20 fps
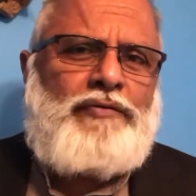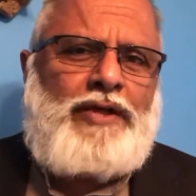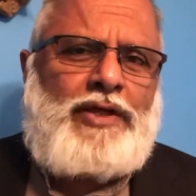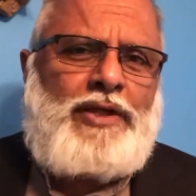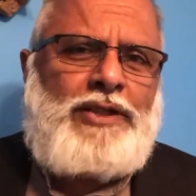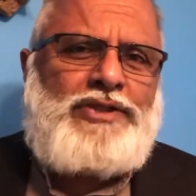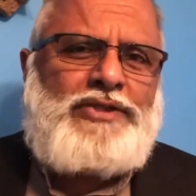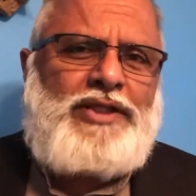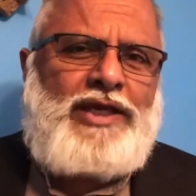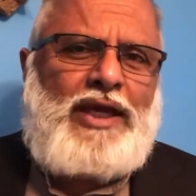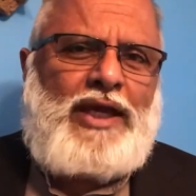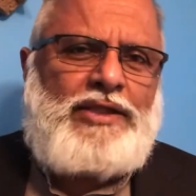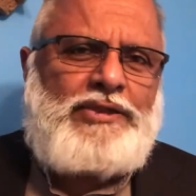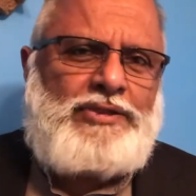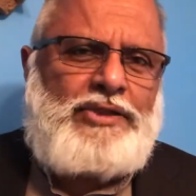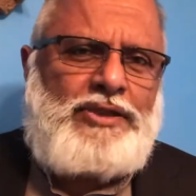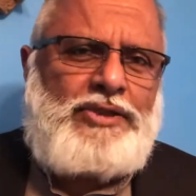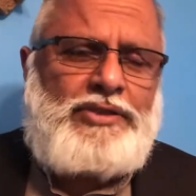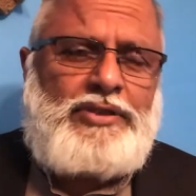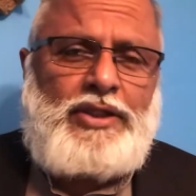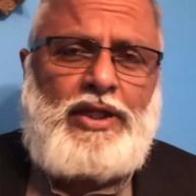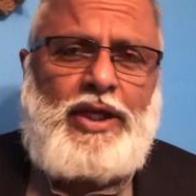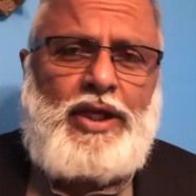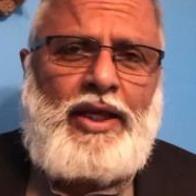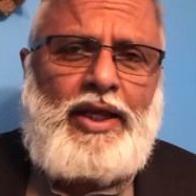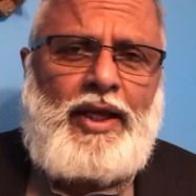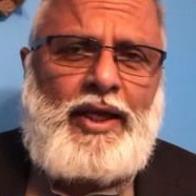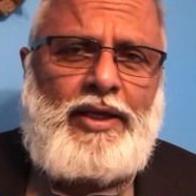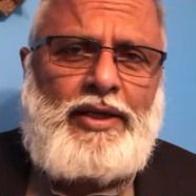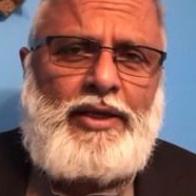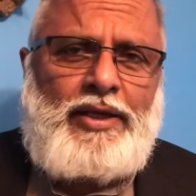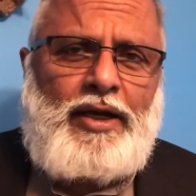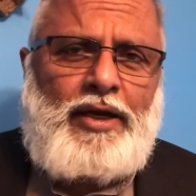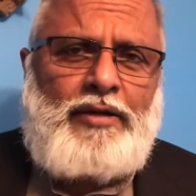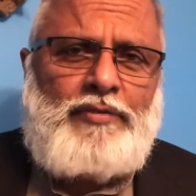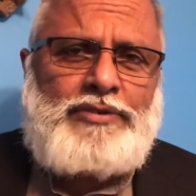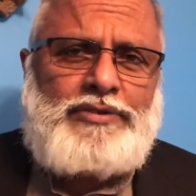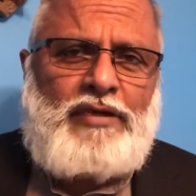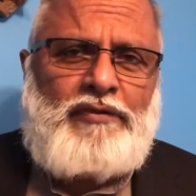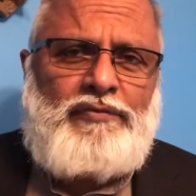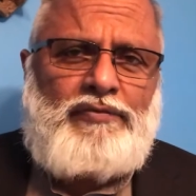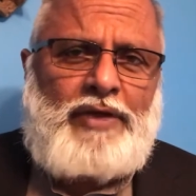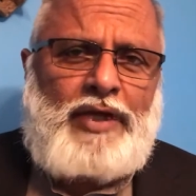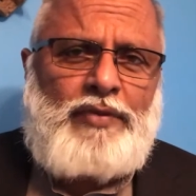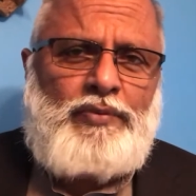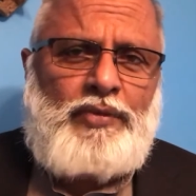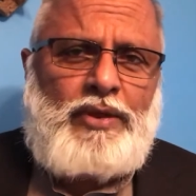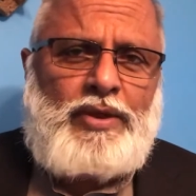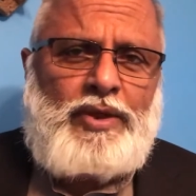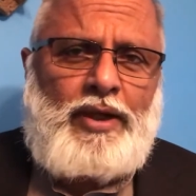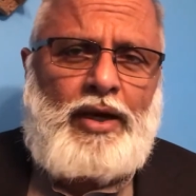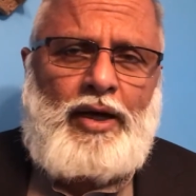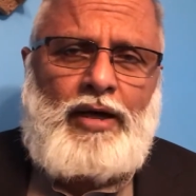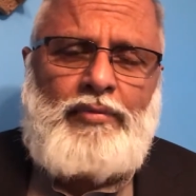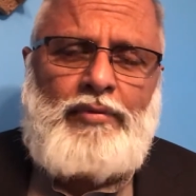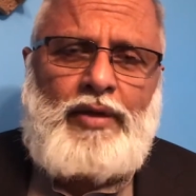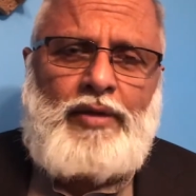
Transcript: Ecclesiastes and got himself right with God.